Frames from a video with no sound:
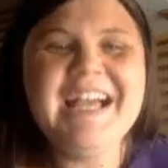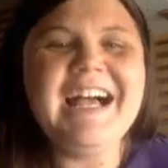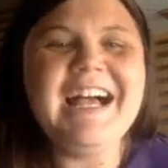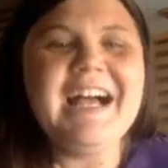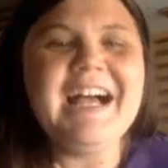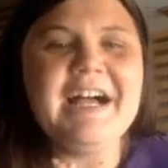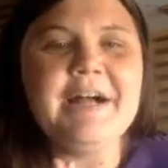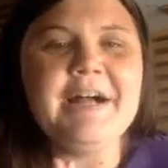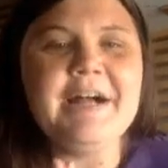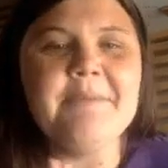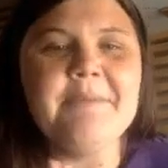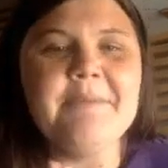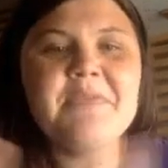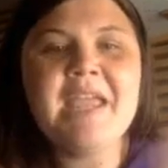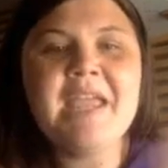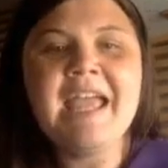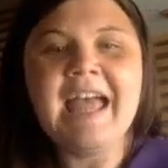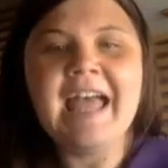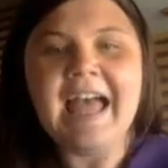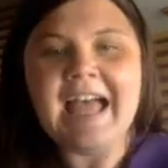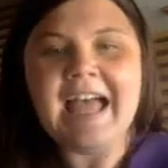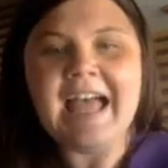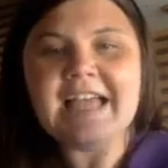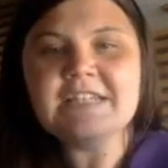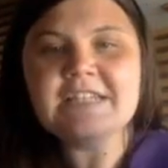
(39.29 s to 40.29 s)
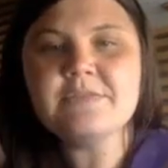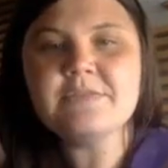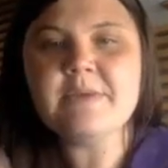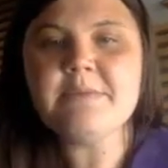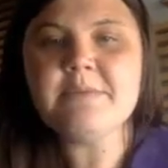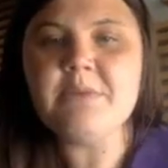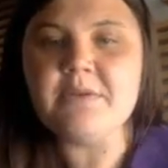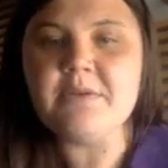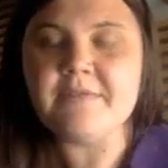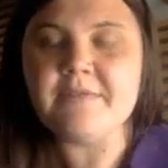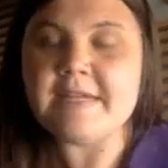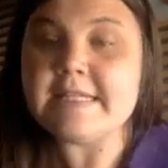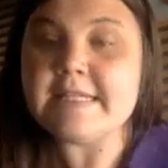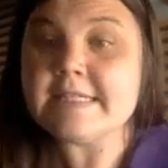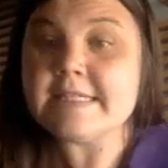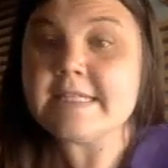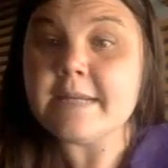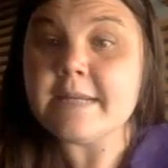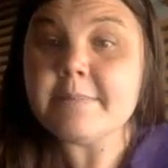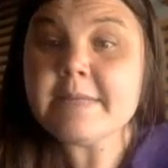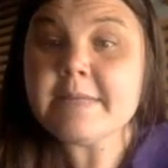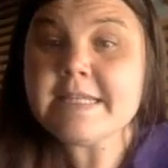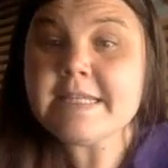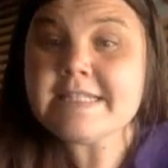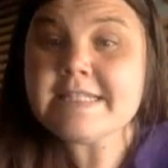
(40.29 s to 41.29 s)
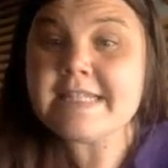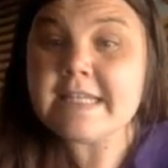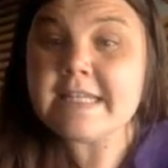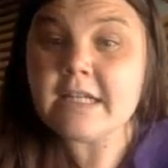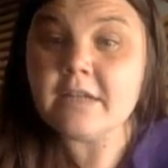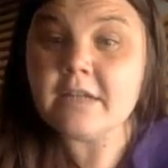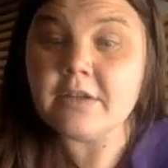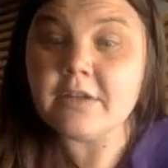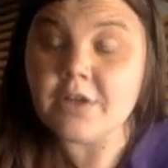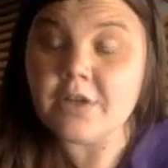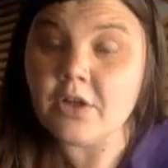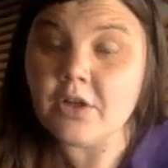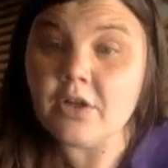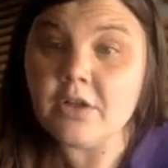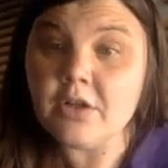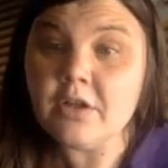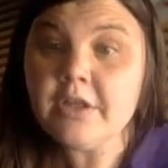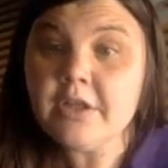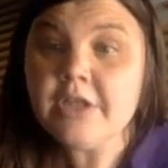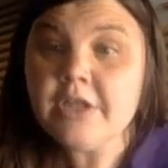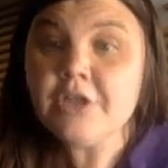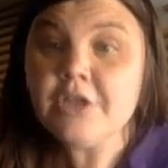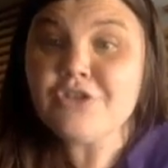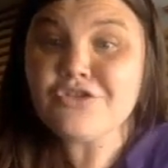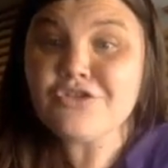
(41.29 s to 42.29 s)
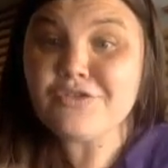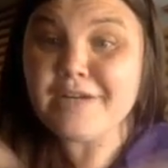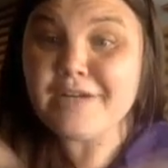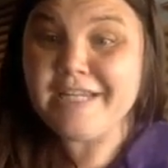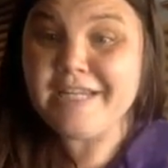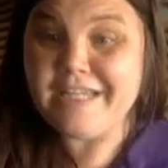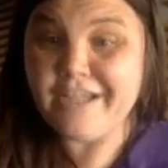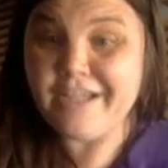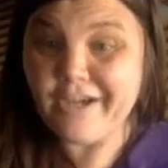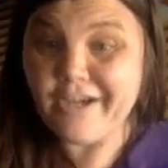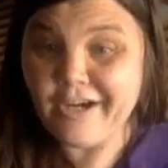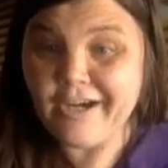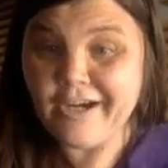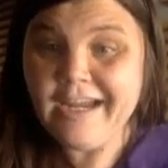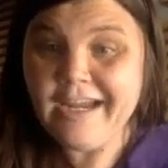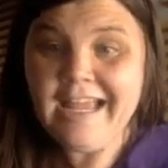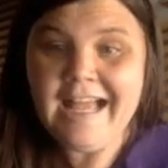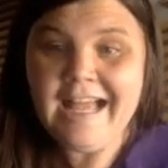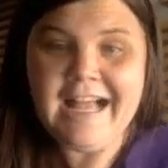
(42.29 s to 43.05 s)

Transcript: As we move in, some of these get a little trickier,